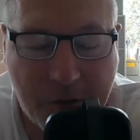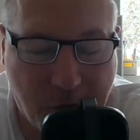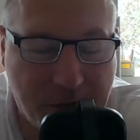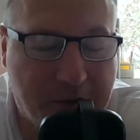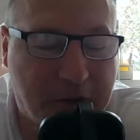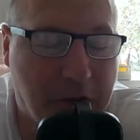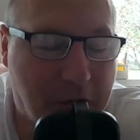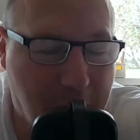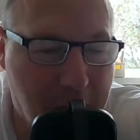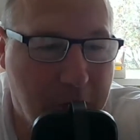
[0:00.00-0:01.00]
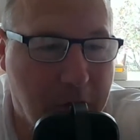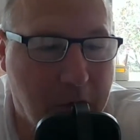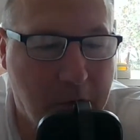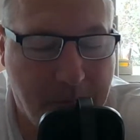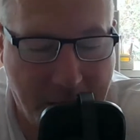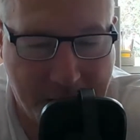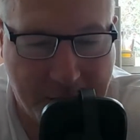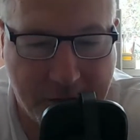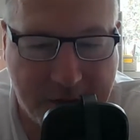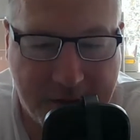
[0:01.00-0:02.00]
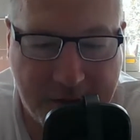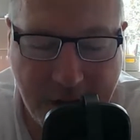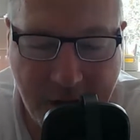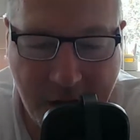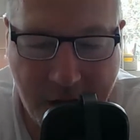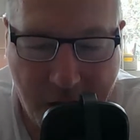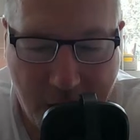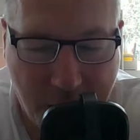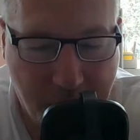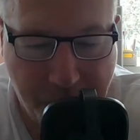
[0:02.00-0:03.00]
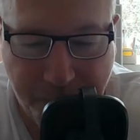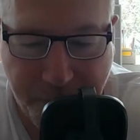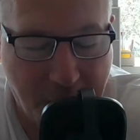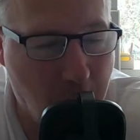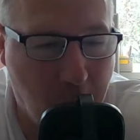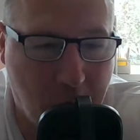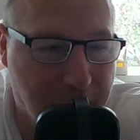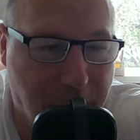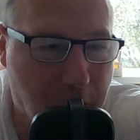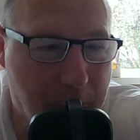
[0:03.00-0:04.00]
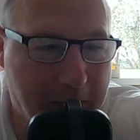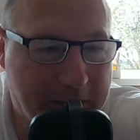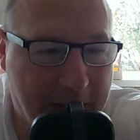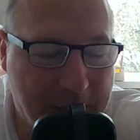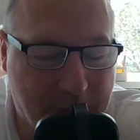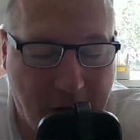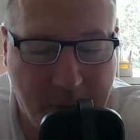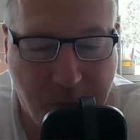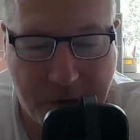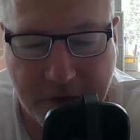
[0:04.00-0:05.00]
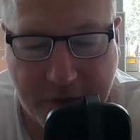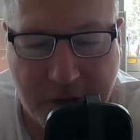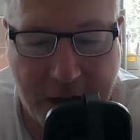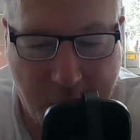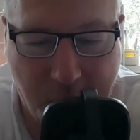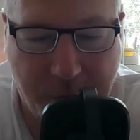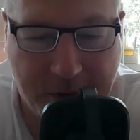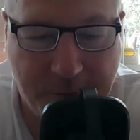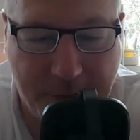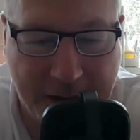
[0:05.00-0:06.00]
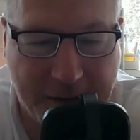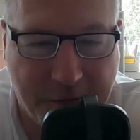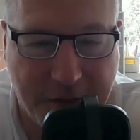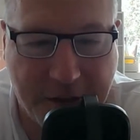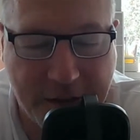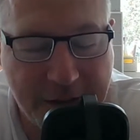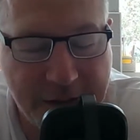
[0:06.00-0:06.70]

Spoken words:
Johnson, Kulu, Madders, they're all on form at the same time, which is going to help us massively